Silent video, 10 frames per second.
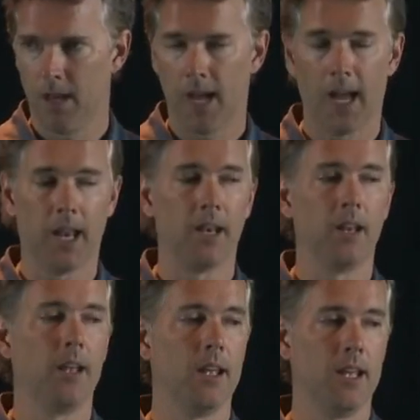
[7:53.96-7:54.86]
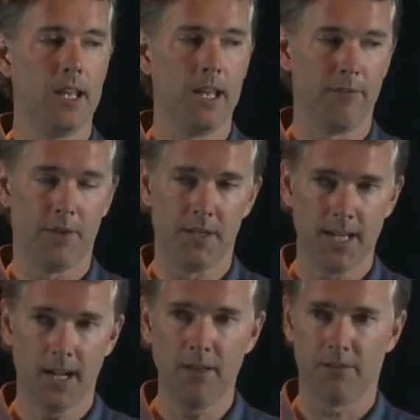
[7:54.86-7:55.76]
And if it
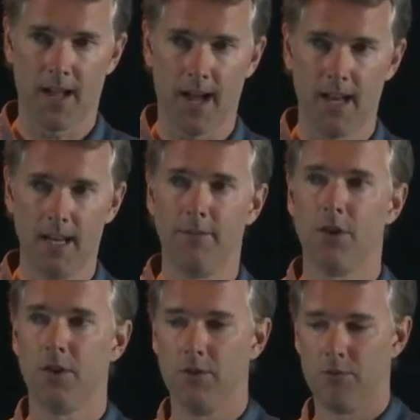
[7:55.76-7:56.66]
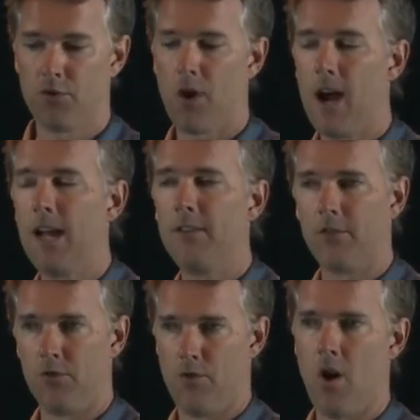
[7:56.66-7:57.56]
does that, if it tries
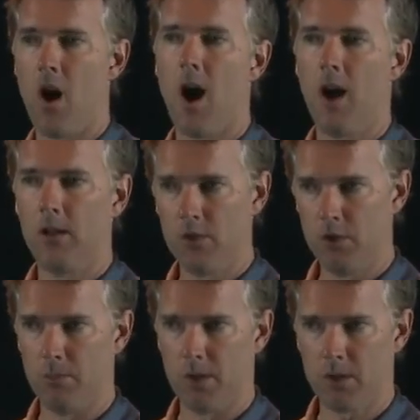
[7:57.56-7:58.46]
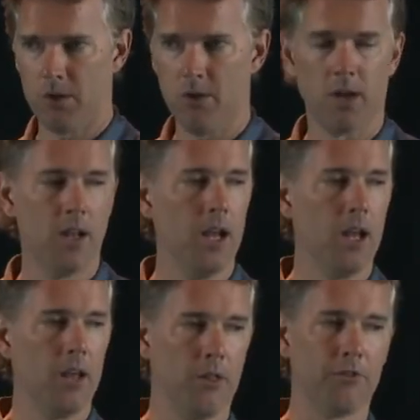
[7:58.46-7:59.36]
to draw too much current,
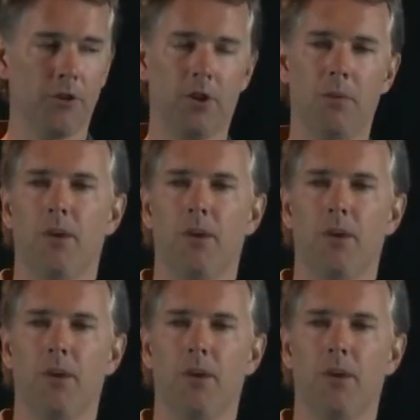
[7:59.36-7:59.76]
the circuit